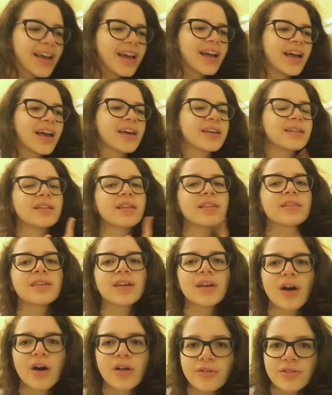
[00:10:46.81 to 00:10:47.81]
And
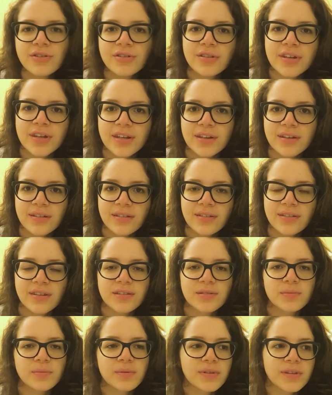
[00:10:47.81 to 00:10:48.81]
the other thing
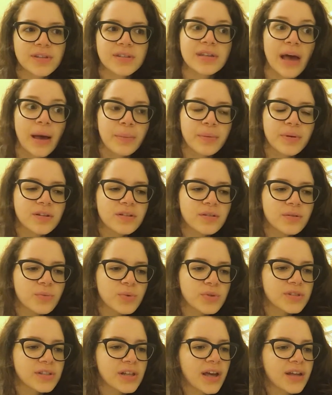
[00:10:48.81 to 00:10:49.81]
that's happened
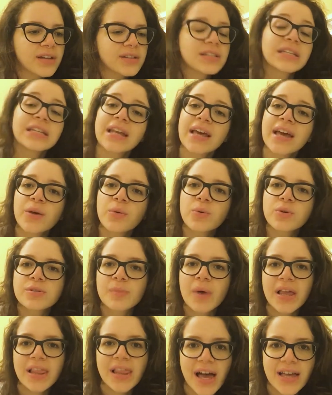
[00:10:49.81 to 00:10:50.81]
was that today was
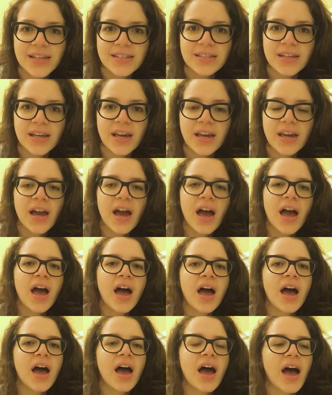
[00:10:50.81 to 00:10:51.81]
my last day
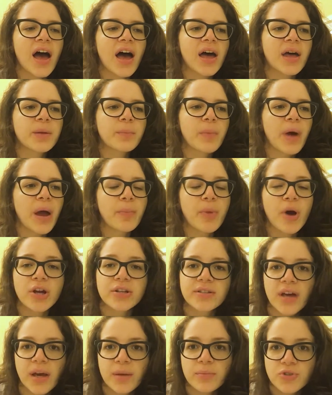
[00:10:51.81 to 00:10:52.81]
at my
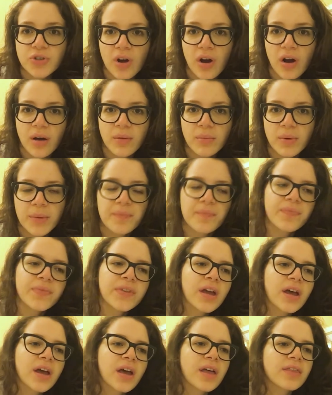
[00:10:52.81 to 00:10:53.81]
part-time job
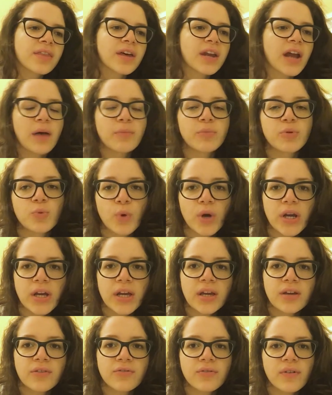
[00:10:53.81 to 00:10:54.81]
that I've been
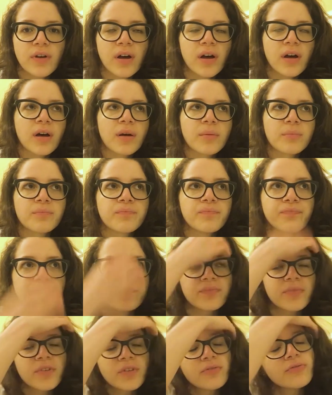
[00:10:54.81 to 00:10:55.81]
working
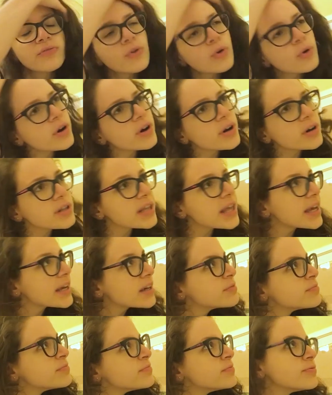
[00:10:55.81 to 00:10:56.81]
for
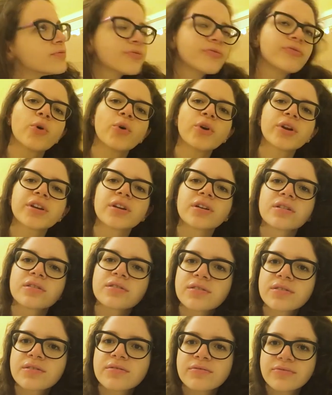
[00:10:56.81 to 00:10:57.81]
like 4
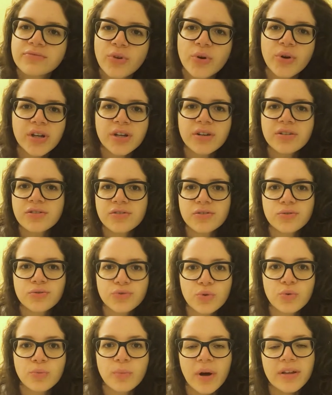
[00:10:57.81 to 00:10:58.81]
years, 4 years and
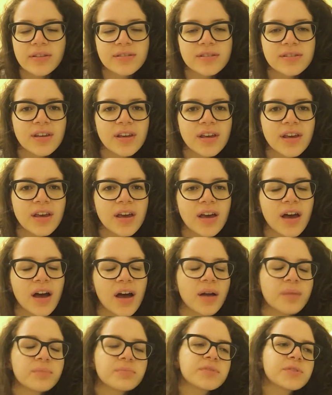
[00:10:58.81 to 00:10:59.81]
2 months.
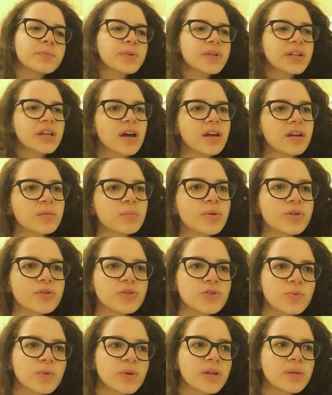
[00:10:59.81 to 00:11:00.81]
It's been kind of
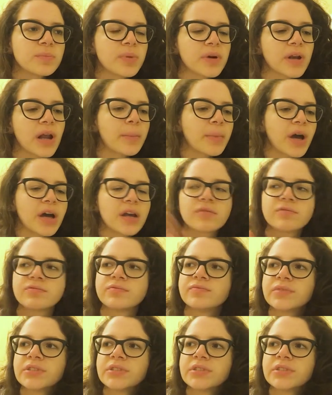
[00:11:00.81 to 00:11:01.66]
bittersweet, but I'm kind of